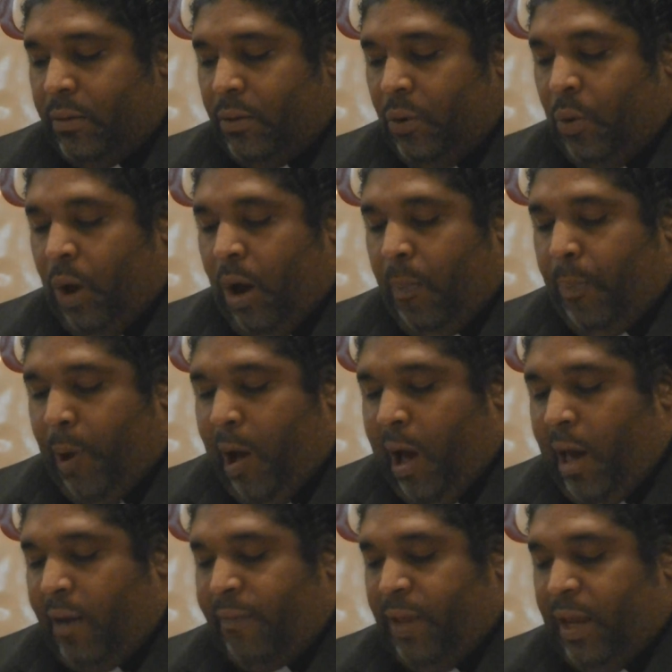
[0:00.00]
who are
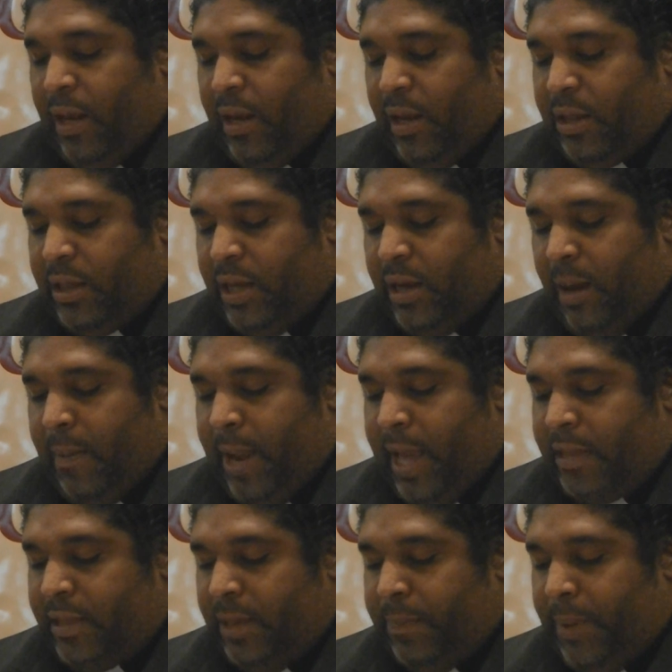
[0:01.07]
part of this
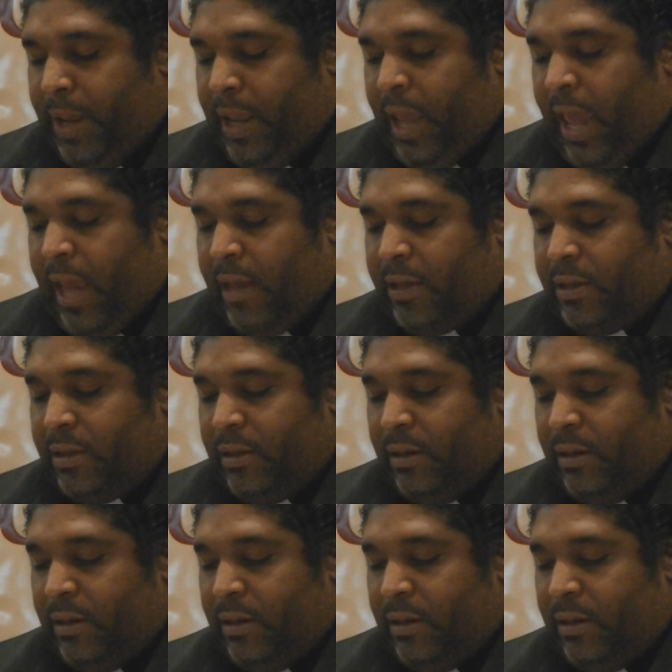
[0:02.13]
NAACP case,